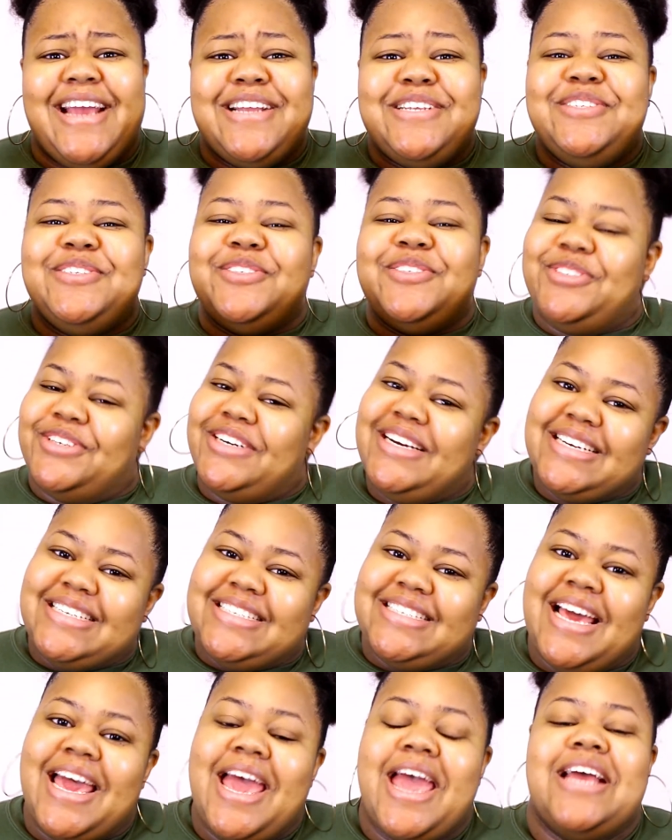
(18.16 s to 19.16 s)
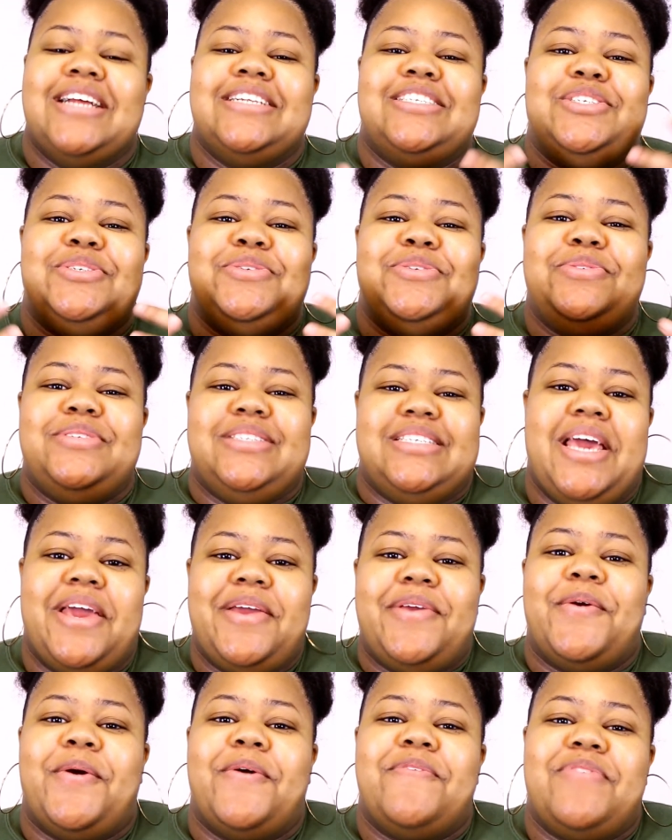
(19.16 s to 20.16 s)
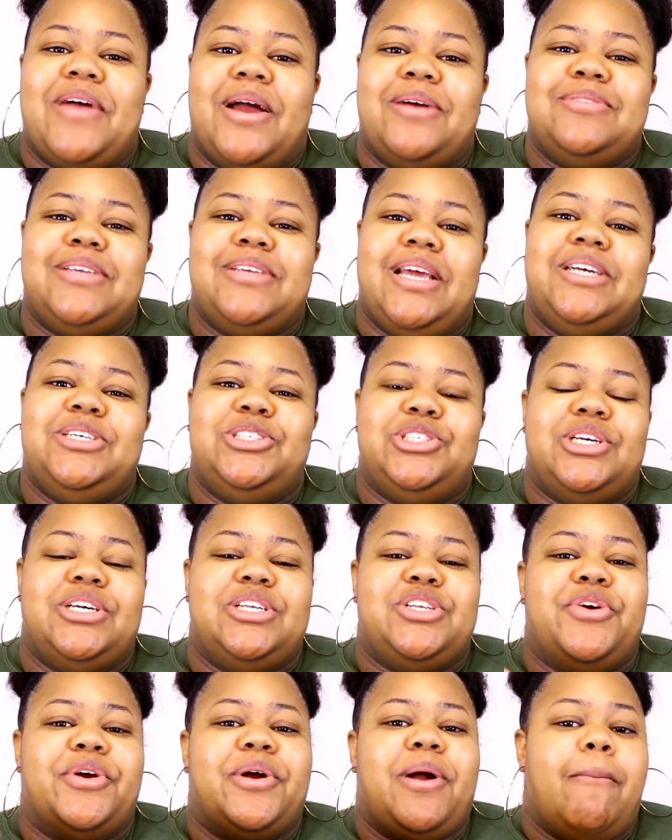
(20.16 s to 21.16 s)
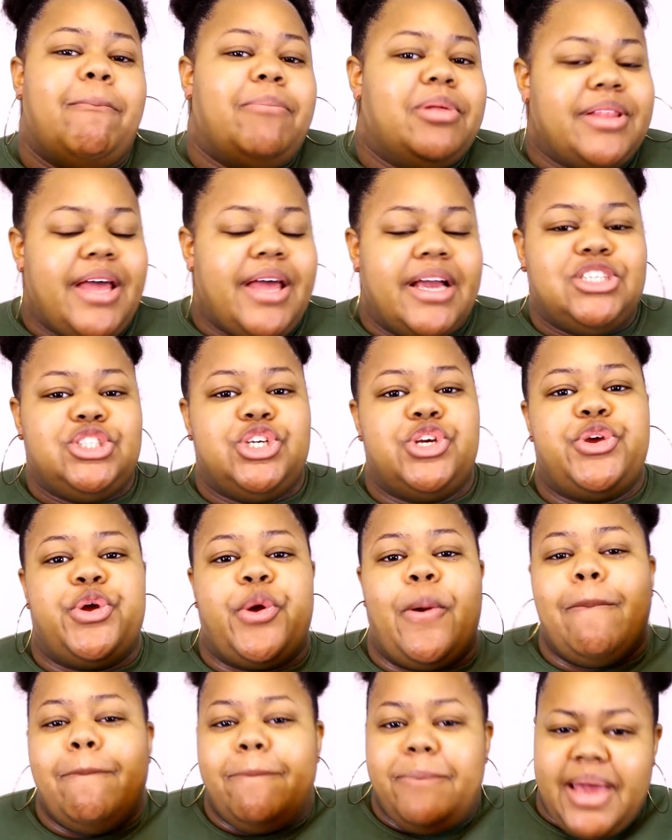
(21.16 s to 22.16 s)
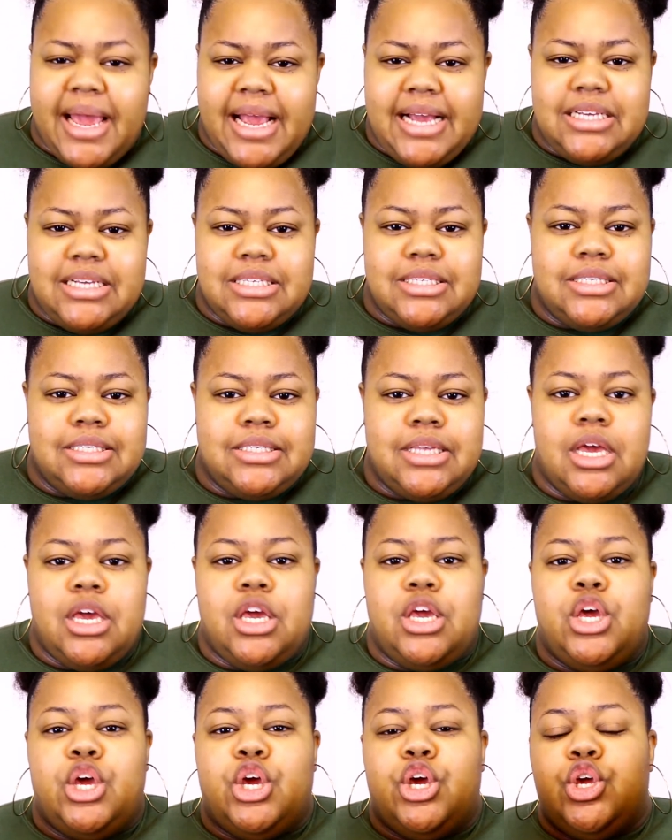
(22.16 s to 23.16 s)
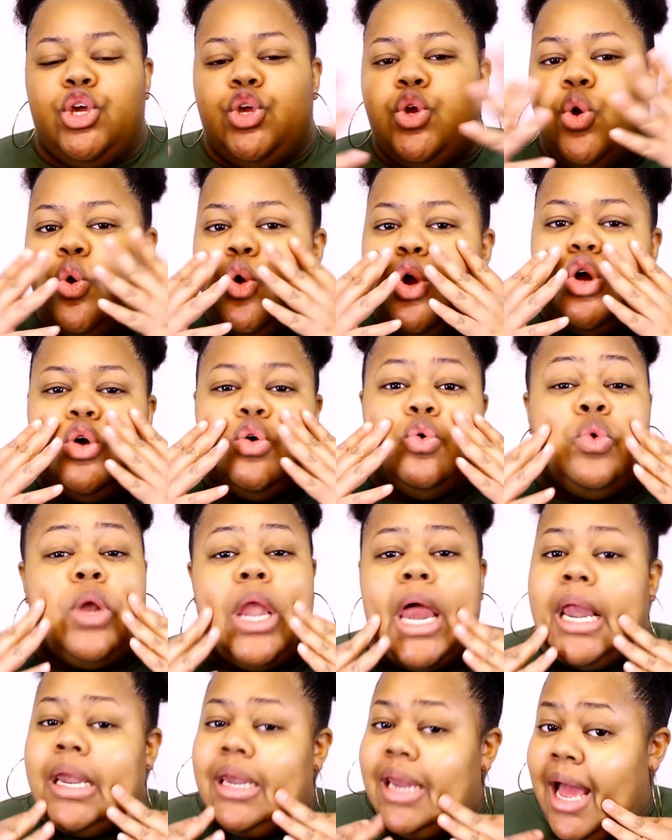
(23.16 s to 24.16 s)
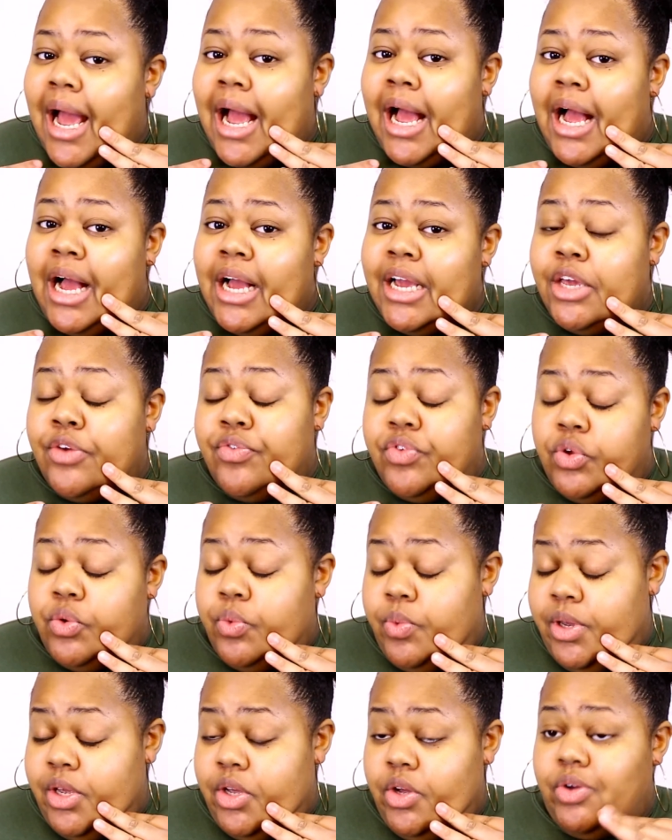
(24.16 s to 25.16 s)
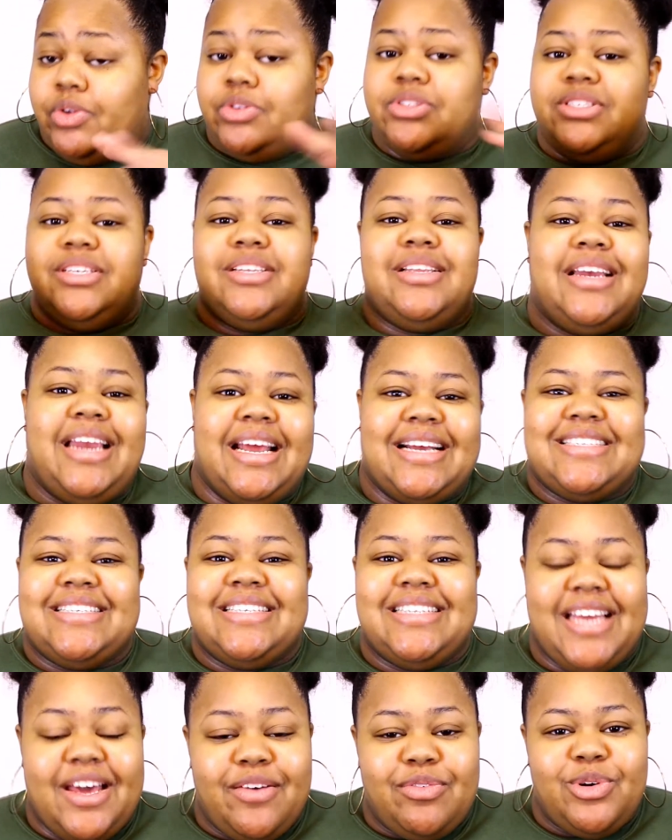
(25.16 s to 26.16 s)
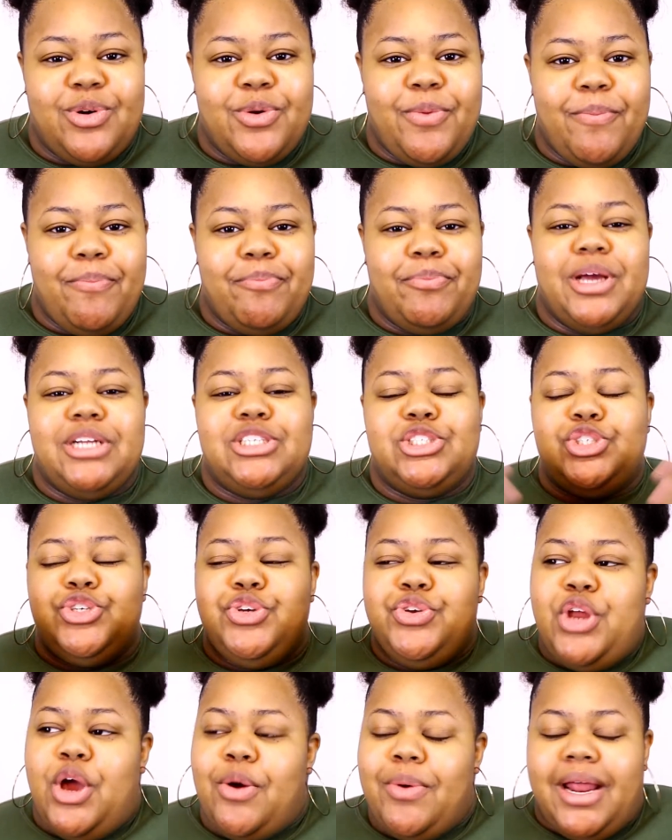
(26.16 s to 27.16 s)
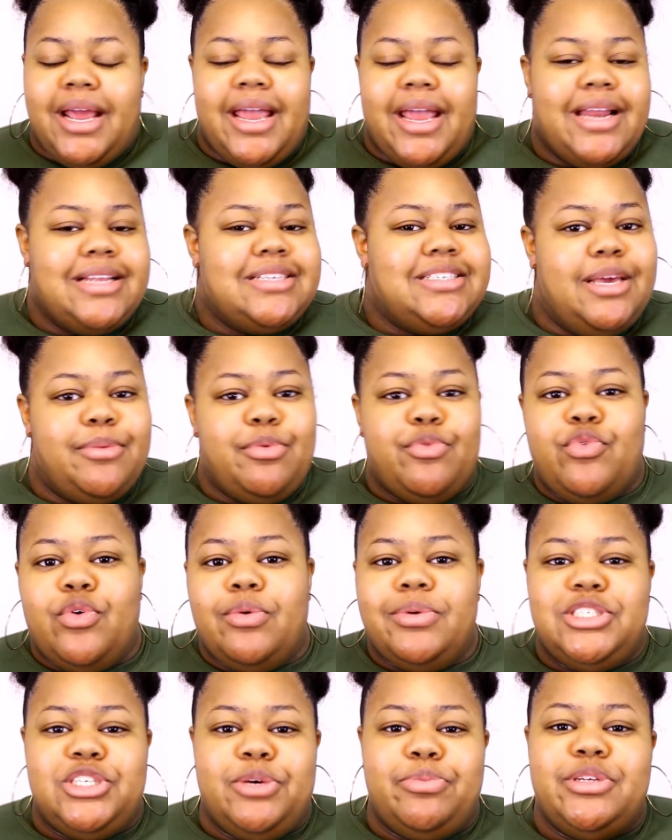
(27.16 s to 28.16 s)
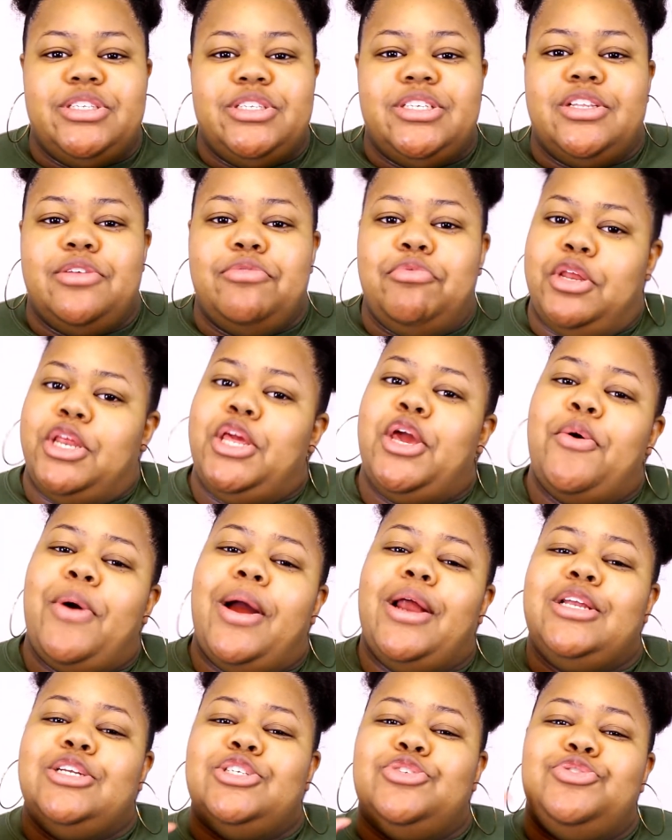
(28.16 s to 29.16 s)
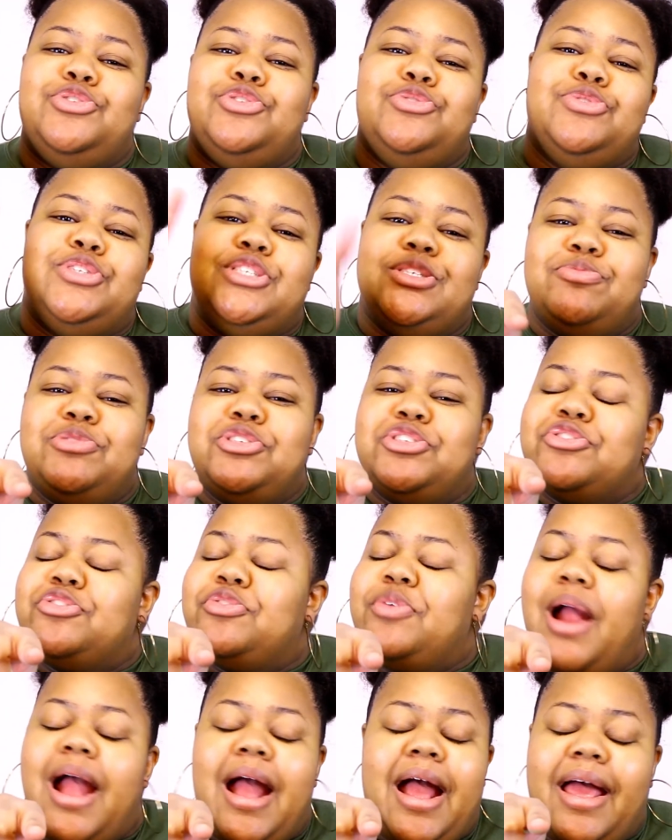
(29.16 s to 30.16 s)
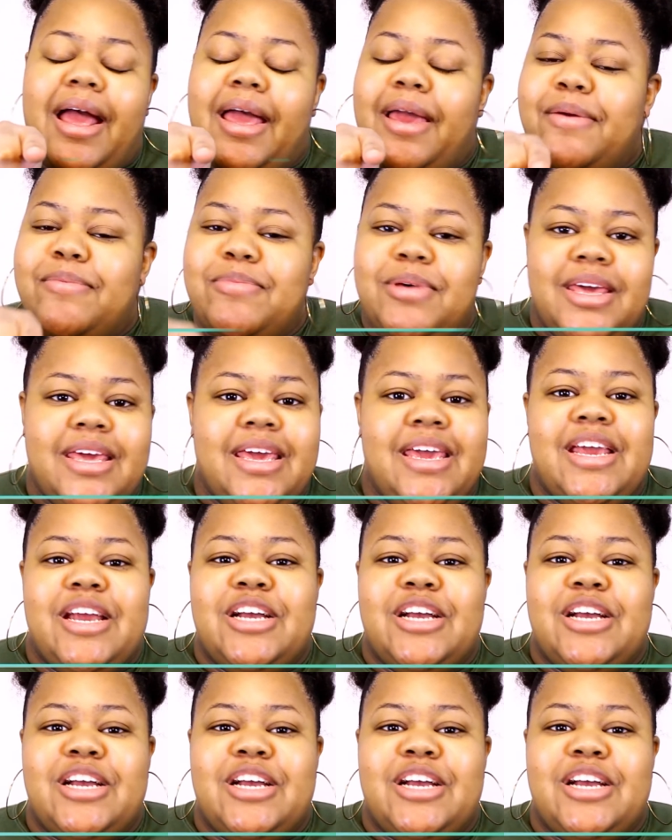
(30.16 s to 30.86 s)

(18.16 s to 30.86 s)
tricks to take your foundation, your complexion, your base, your ooh la la, if you will, to the next level. But you know what I gotta say before we jump into the video. I need you to subscribe.